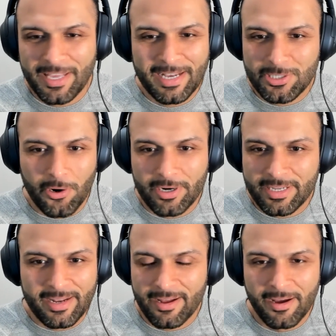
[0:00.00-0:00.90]
kids aren't
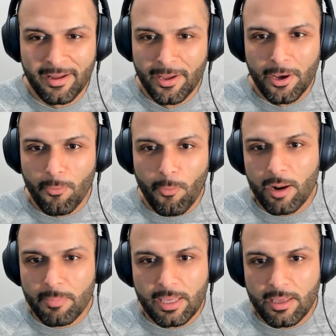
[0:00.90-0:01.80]
gonna want to
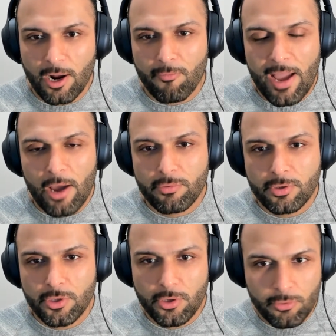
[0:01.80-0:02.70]
be around
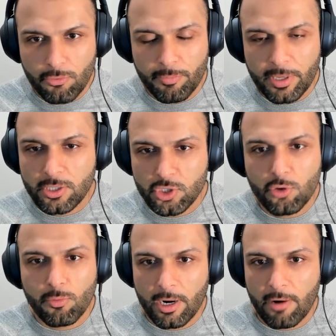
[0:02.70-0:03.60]
you because you
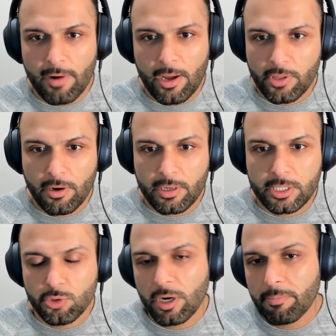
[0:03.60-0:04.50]
weren't around there
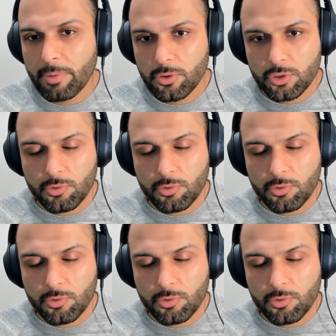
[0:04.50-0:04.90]
because you didn't build those